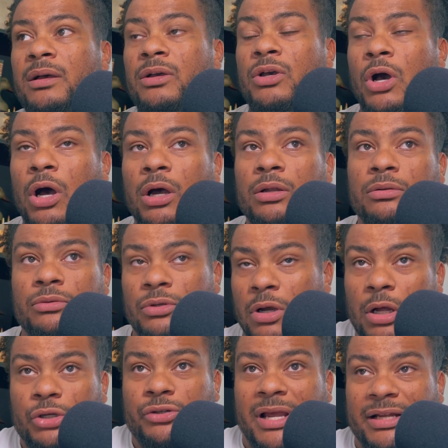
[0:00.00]

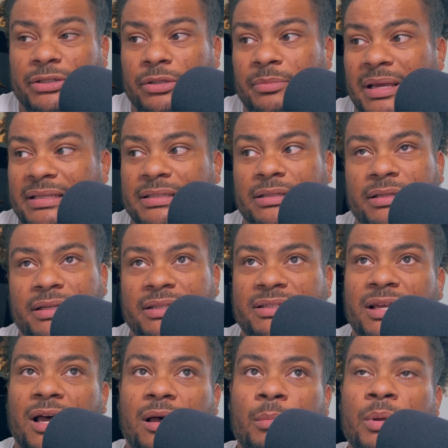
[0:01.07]
contractor, basically a
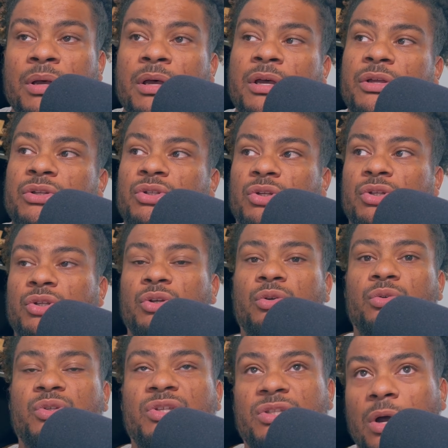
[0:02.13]
sub, to
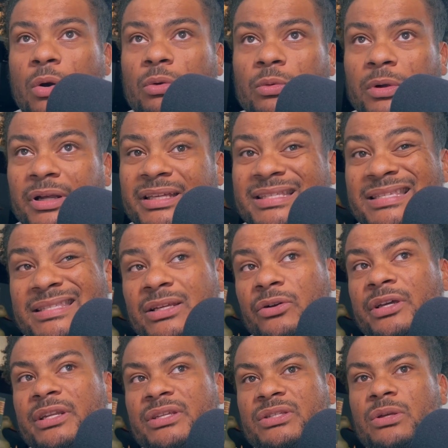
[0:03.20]
do stonework, still
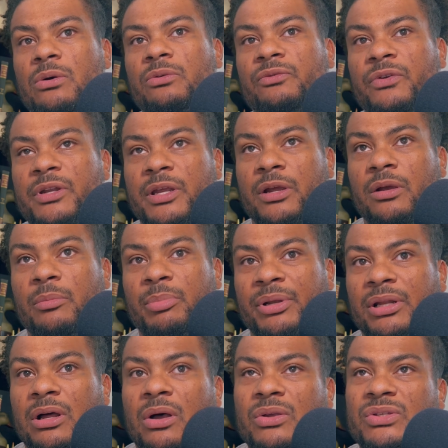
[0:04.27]
get a stone veneer, but
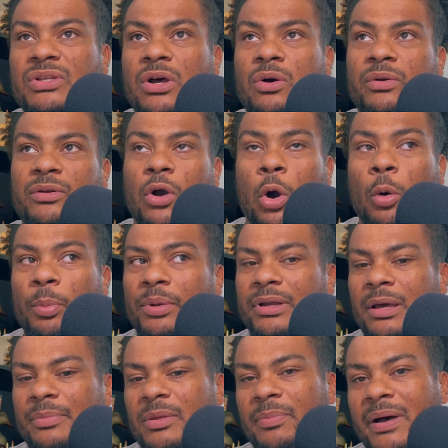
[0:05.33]
it also opened
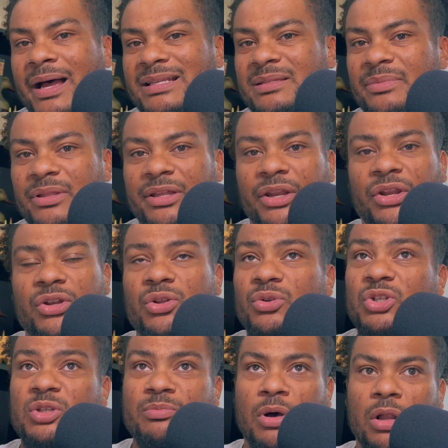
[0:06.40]
up the possibility to do
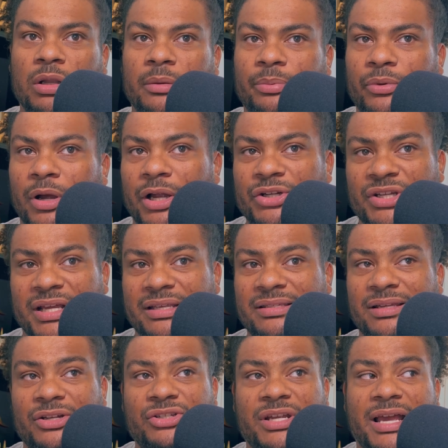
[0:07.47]
smaller projects
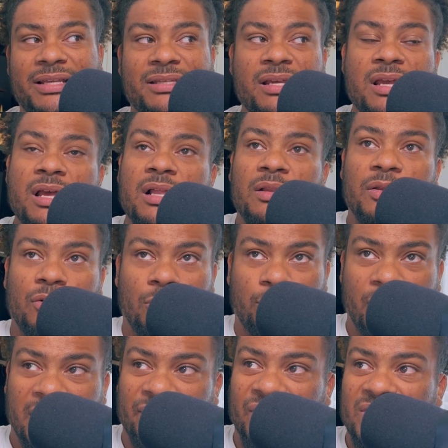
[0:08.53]
such as little
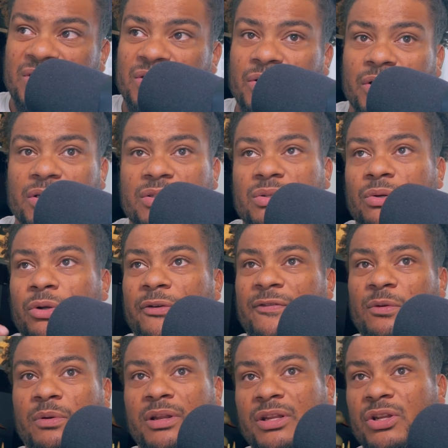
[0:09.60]
breakfast nooks, or if
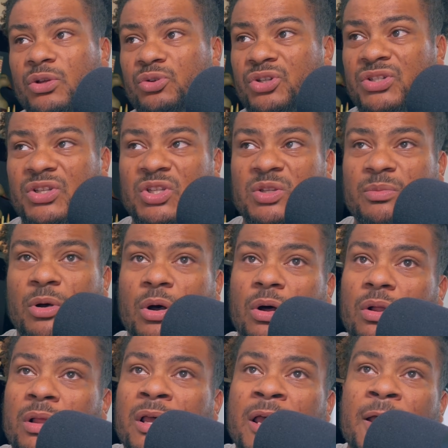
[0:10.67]
you wanted to do just a small,